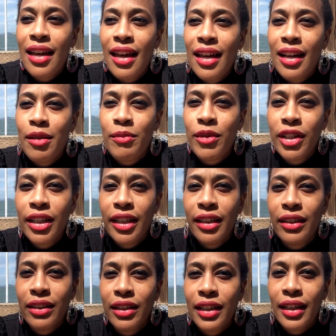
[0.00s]
and I'm really
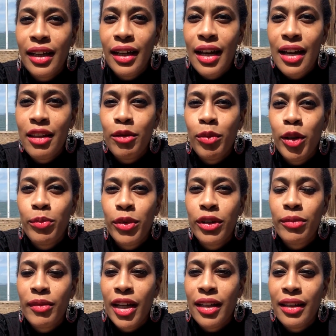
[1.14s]
looking at the people
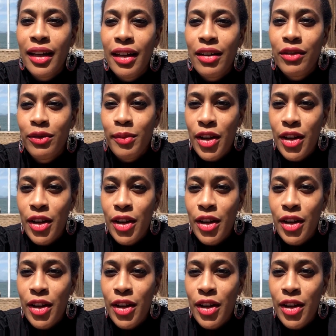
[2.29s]
in my life,